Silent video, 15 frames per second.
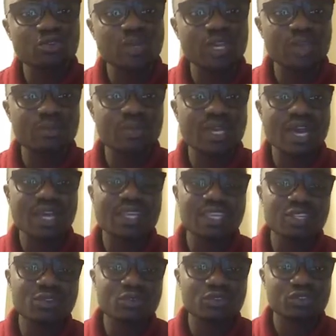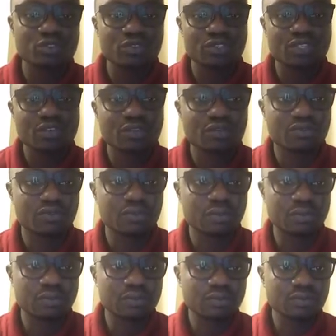can be honest with yourself.
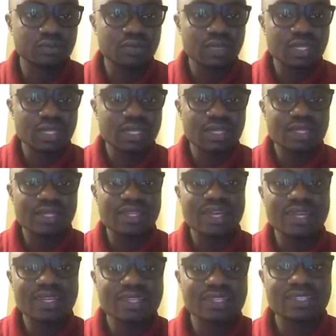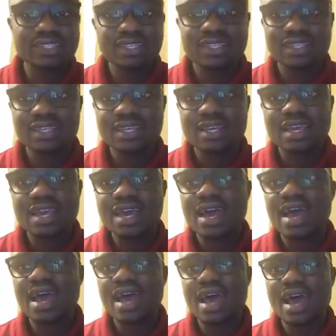That is
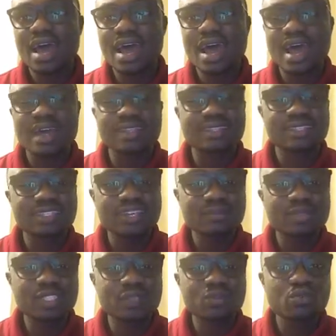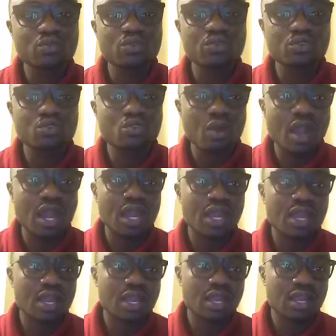accepting who you are.
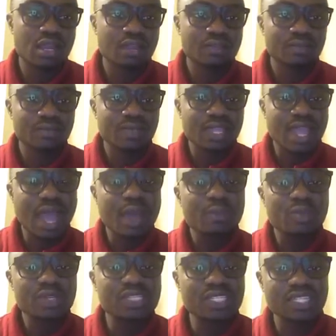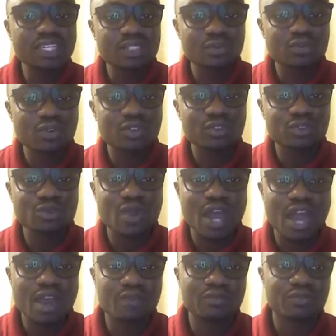Appreciate what you
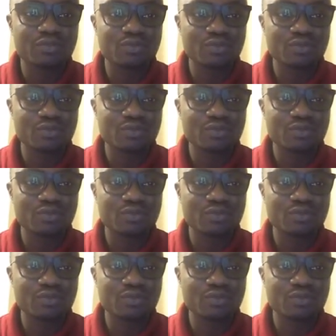have.